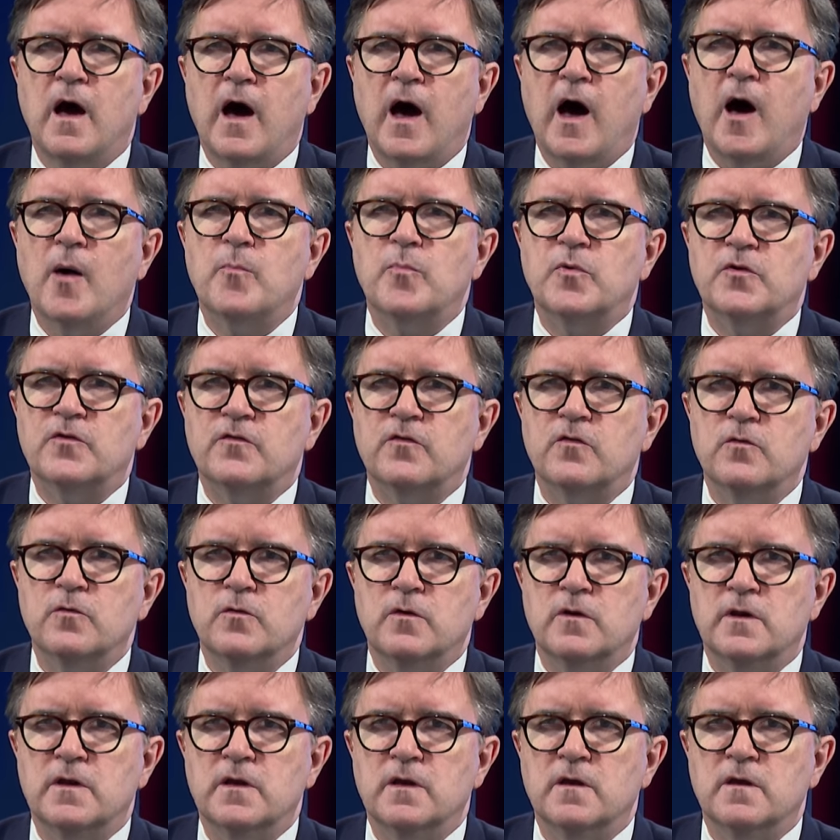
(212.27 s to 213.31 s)

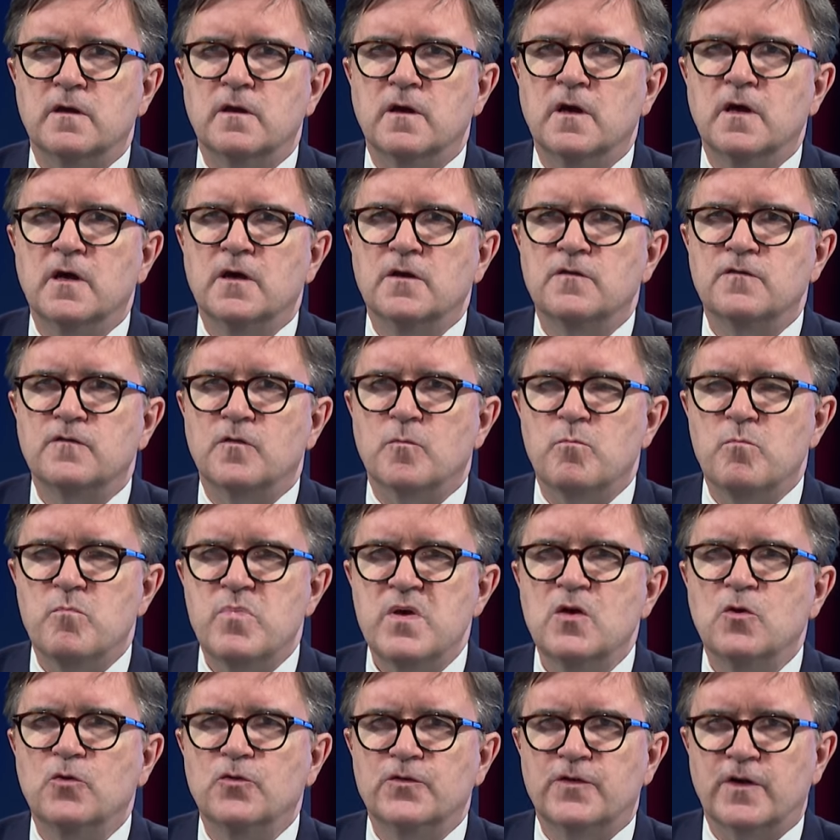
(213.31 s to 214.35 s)
opportunity to
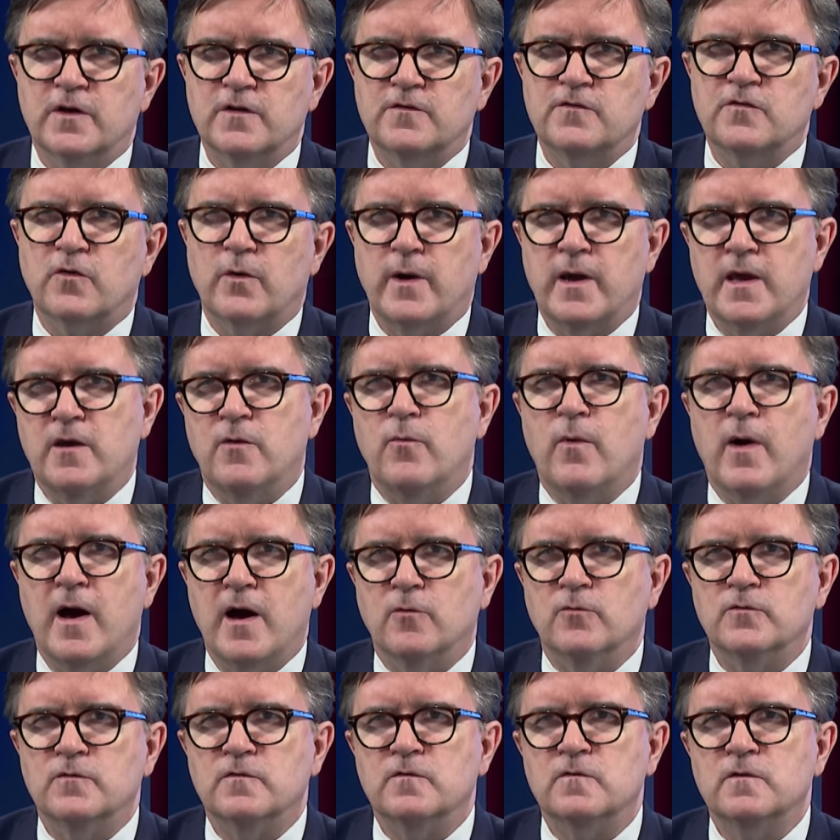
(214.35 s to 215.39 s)
build a trade
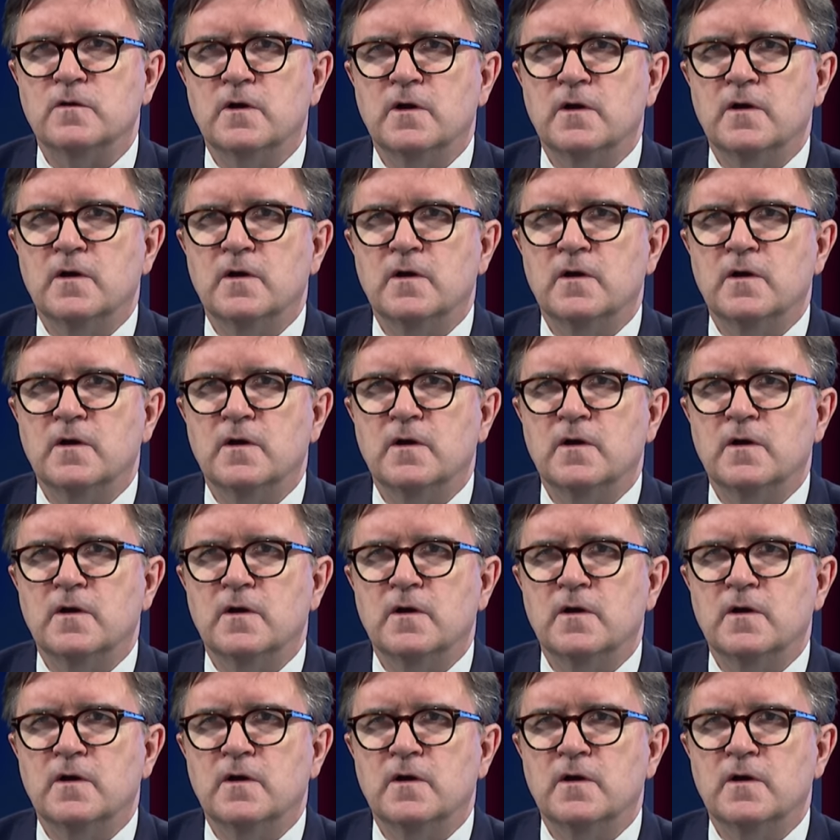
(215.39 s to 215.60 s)
route